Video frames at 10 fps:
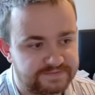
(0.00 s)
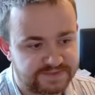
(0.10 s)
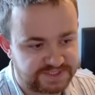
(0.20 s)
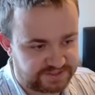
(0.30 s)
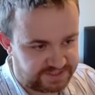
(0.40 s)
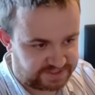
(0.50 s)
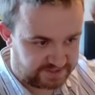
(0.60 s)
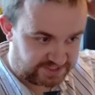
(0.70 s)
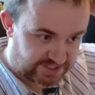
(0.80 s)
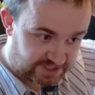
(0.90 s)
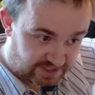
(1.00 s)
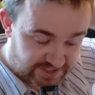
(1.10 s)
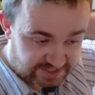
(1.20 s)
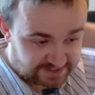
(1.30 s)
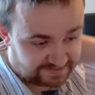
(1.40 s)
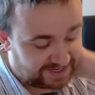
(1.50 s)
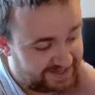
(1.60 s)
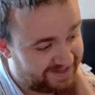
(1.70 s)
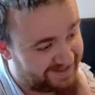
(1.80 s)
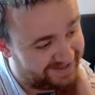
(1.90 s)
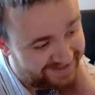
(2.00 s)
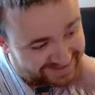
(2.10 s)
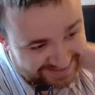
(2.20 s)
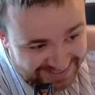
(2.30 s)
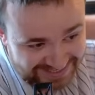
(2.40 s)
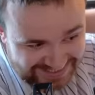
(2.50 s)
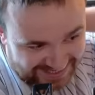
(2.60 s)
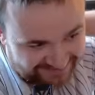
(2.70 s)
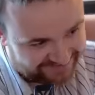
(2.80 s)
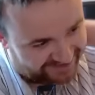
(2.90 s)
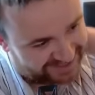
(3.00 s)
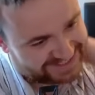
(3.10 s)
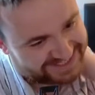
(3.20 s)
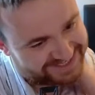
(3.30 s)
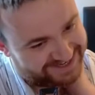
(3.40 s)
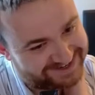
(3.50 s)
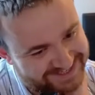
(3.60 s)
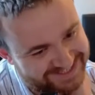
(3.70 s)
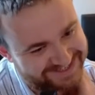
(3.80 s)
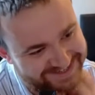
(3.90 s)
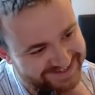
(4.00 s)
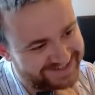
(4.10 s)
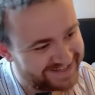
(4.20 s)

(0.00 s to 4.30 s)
This sucks. This hand fucking sucks, dude.